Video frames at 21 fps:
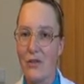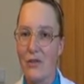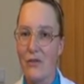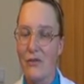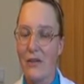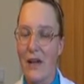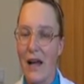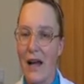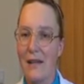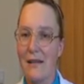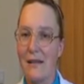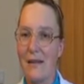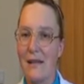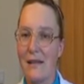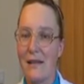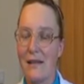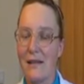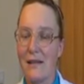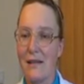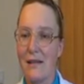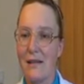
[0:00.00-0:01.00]
of
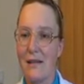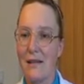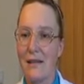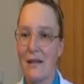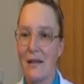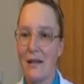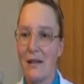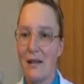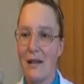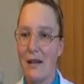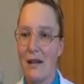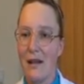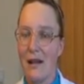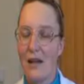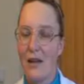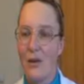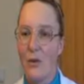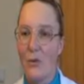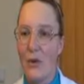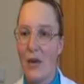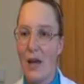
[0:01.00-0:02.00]
gases.
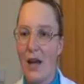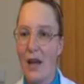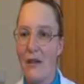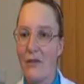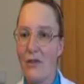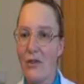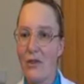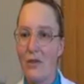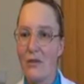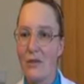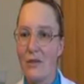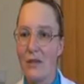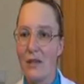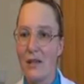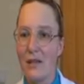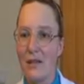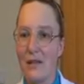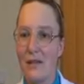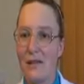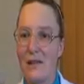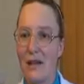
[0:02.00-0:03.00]
We have known
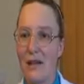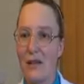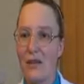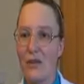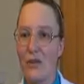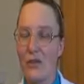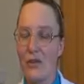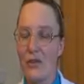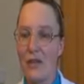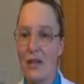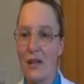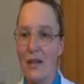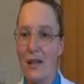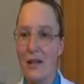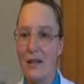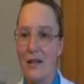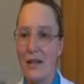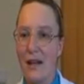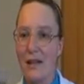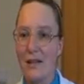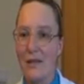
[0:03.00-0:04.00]
this technology.
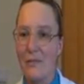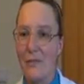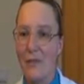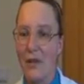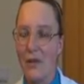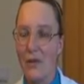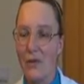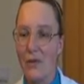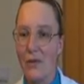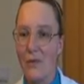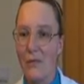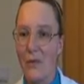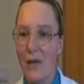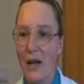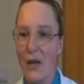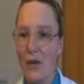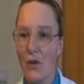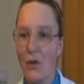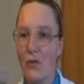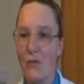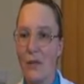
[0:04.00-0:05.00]
It has been used by
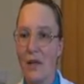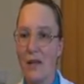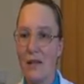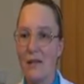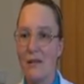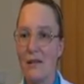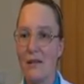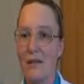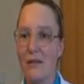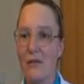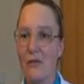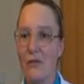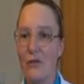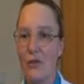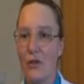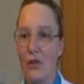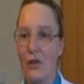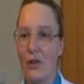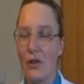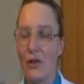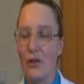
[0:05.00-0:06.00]
humans
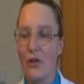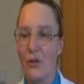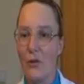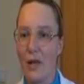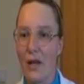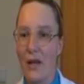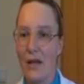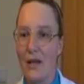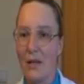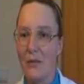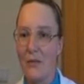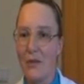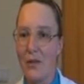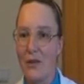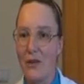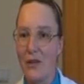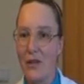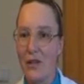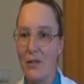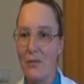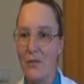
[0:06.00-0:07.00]
for uranium
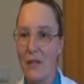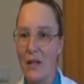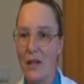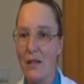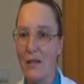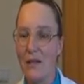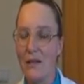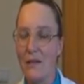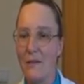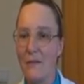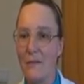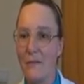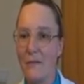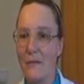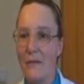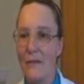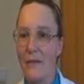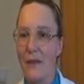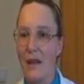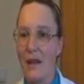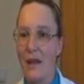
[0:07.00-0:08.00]
enrichment.
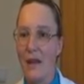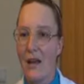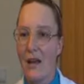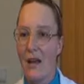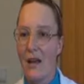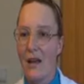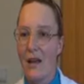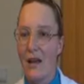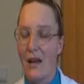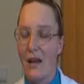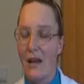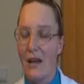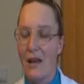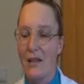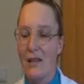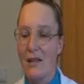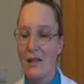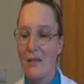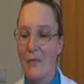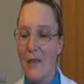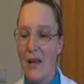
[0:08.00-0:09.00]
It
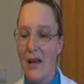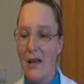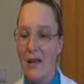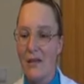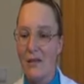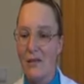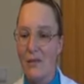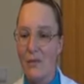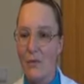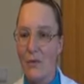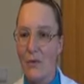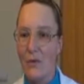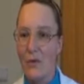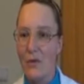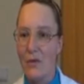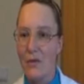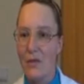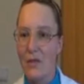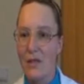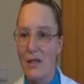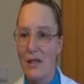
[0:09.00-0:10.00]
is based
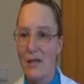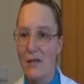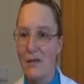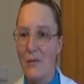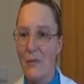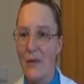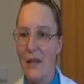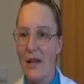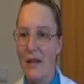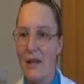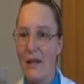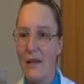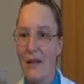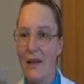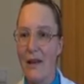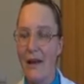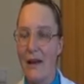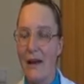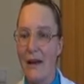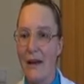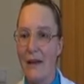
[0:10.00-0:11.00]
upon just spinning the
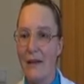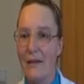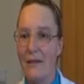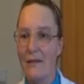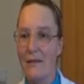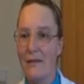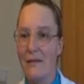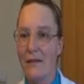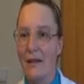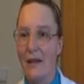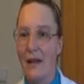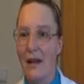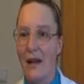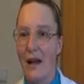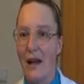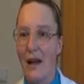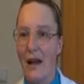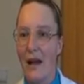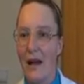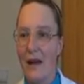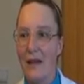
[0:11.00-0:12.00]
air,
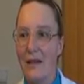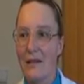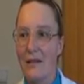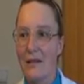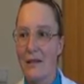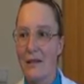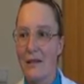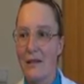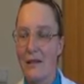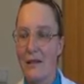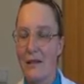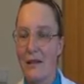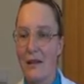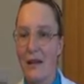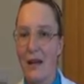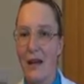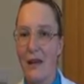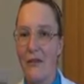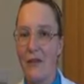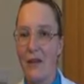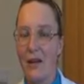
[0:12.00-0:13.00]
and the
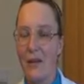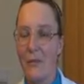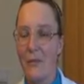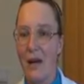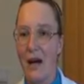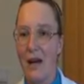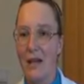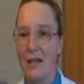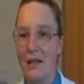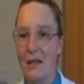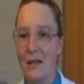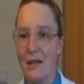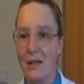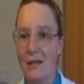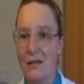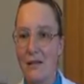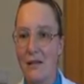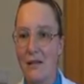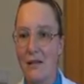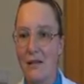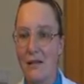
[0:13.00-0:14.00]
heavier
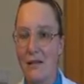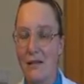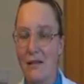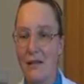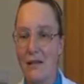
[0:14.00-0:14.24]
particles